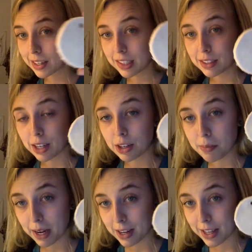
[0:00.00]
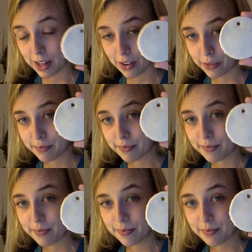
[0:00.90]
Can you tell your parents at home?
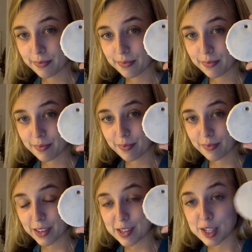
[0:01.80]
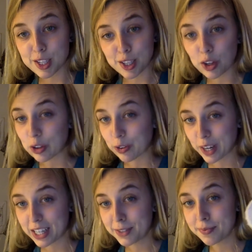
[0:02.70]
It's a circle,
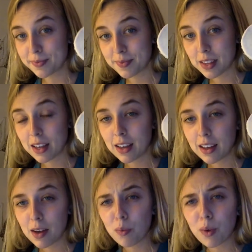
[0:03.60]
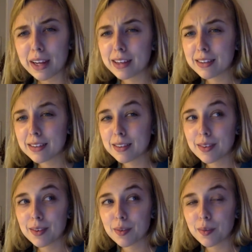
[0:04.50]
right? What
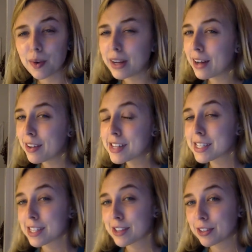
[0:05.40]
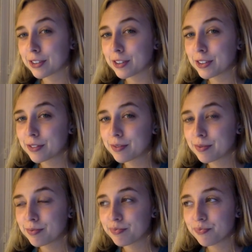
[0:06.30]
else is a circle?
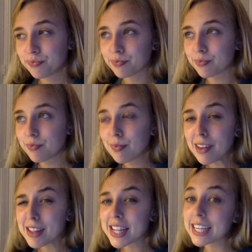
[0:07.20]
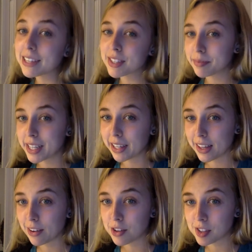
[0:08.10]
Let's think of some things
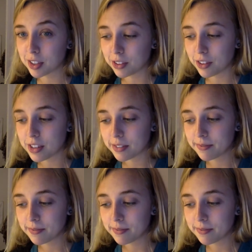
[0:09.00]
that are circles.